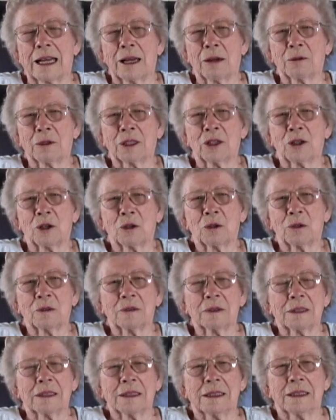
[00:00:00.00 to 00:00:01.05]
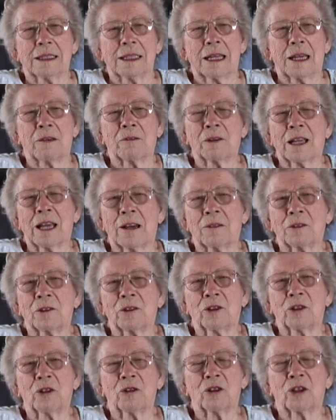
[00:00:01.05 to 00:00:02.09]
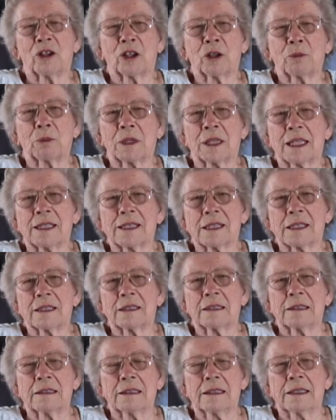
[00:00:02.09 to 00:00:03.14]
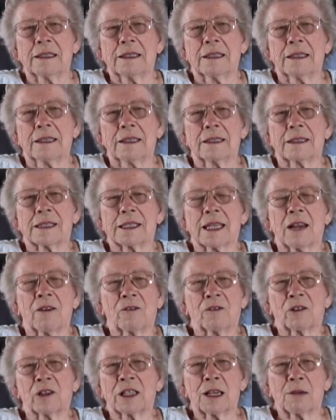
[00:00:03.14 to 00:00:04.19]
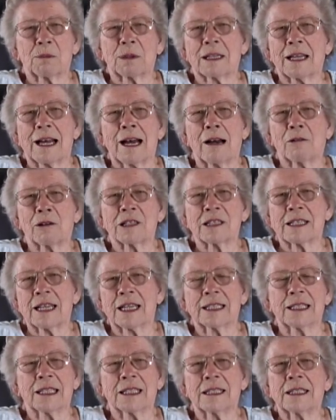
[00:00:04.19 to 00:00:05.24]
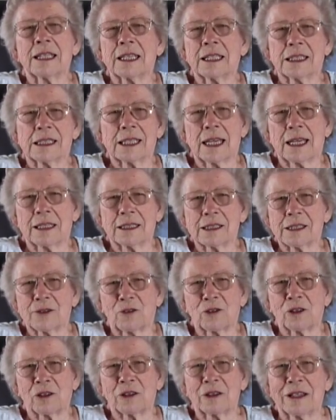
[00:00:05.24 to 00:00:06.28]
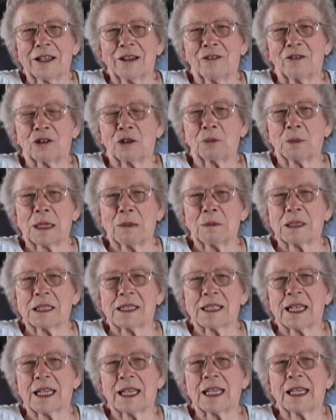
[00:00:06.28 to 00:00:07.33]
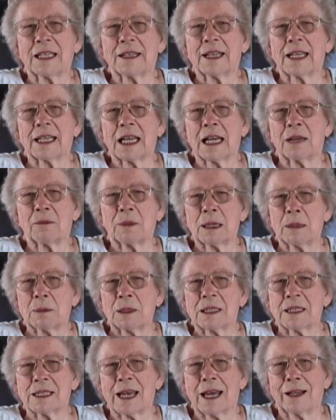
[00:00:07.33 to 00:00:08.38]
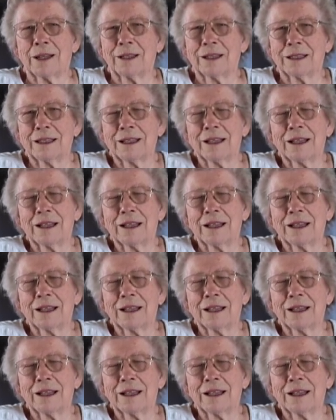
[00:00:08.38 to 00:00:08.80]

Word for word: I would go every afternoon to her place and stay for a couple of hours, and I'd get 10 cents for, for babysitting, and then I babysat.